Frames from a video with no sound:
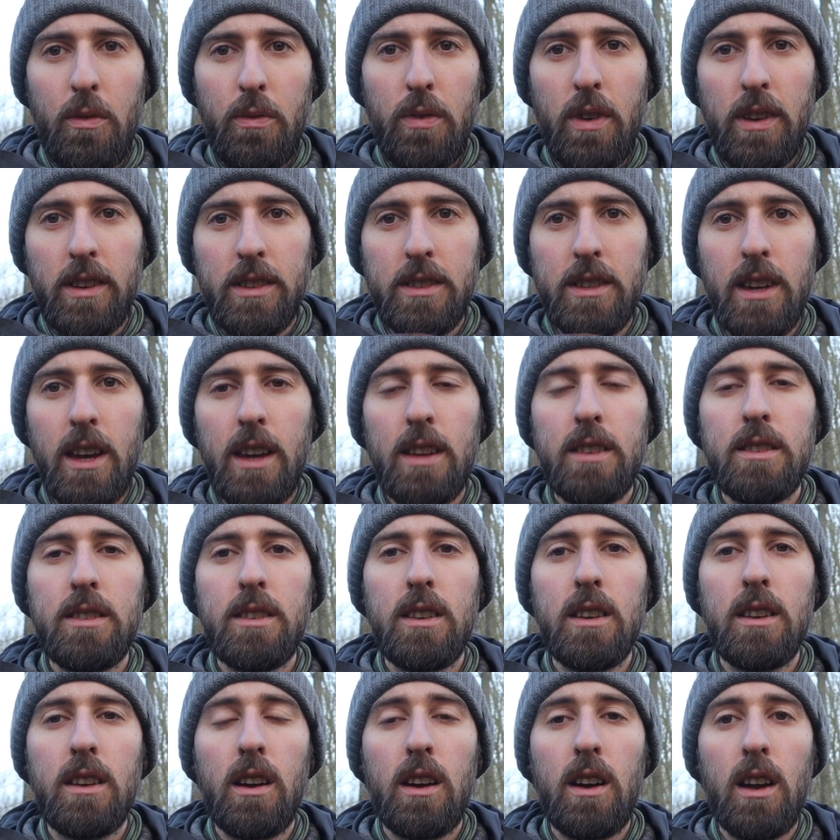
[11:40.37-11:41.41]

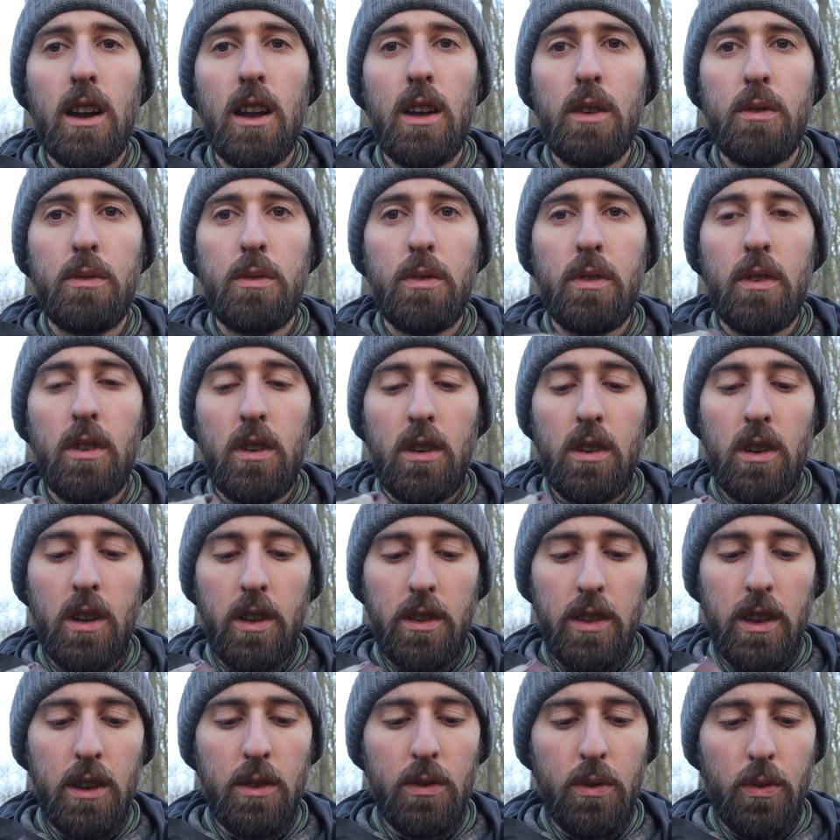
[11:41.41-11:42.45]
Fantastic glove, I
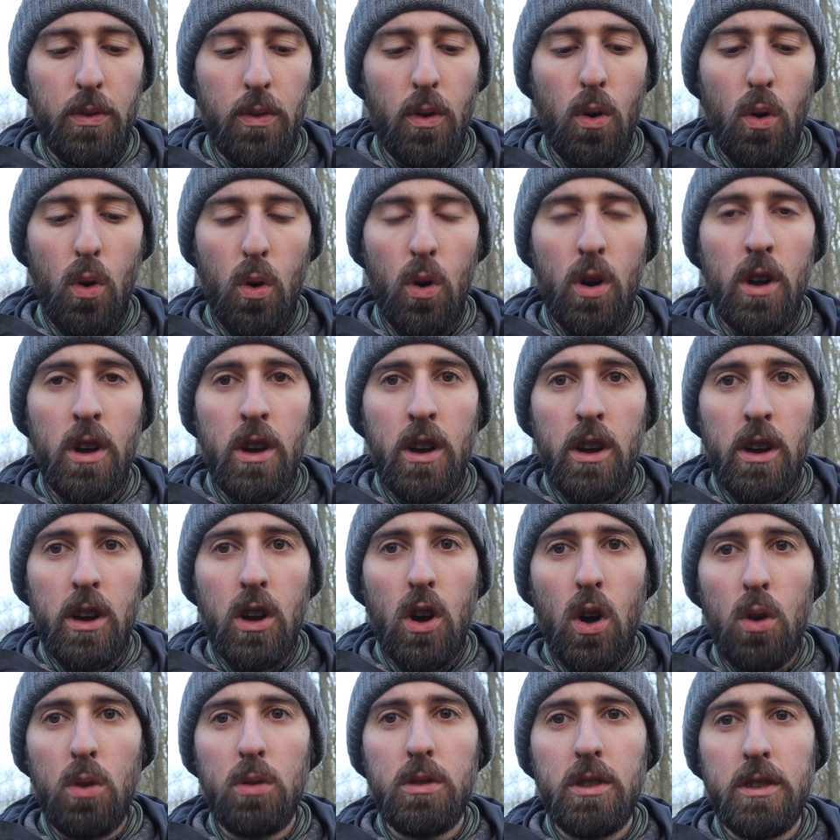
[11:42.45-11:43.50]
think, for
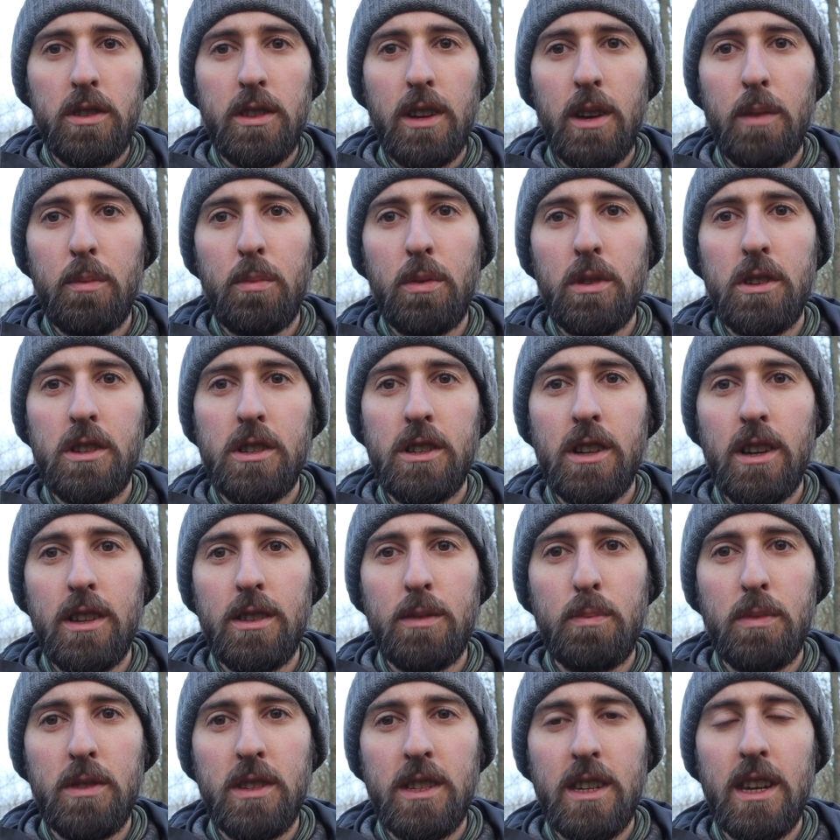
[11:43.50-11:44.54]
colder temperatures,
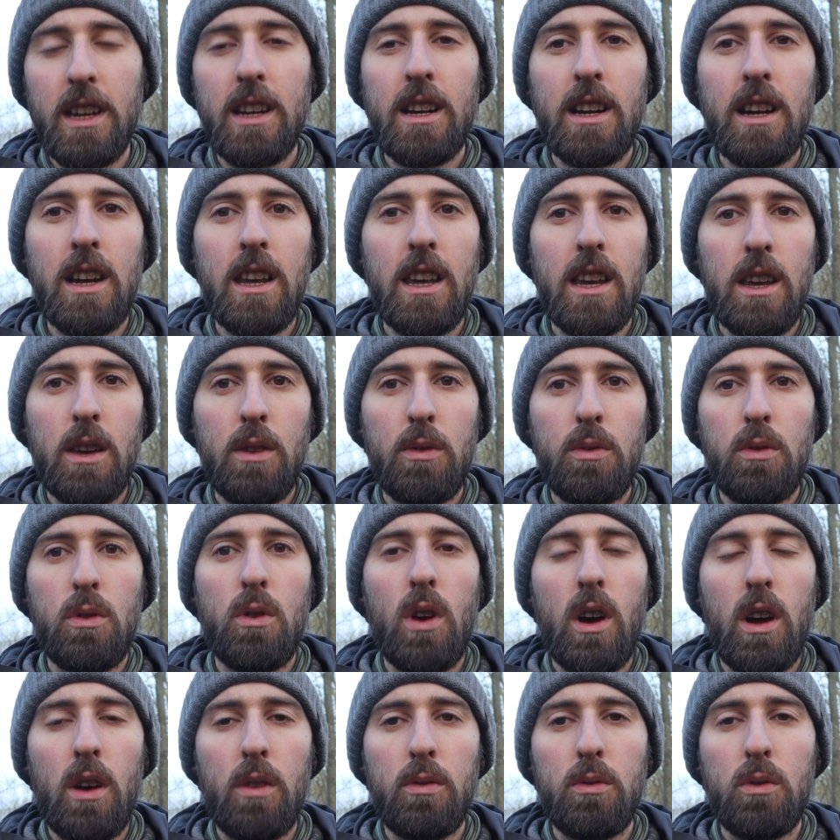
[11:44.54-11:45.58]
particularly if you
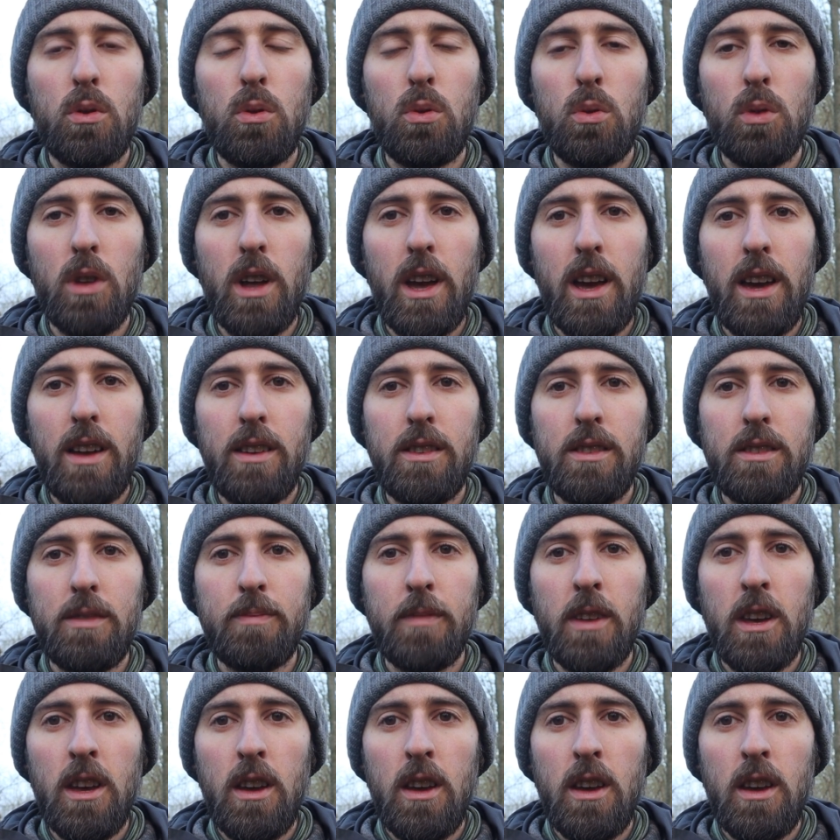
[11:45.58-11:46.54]
have cool hands.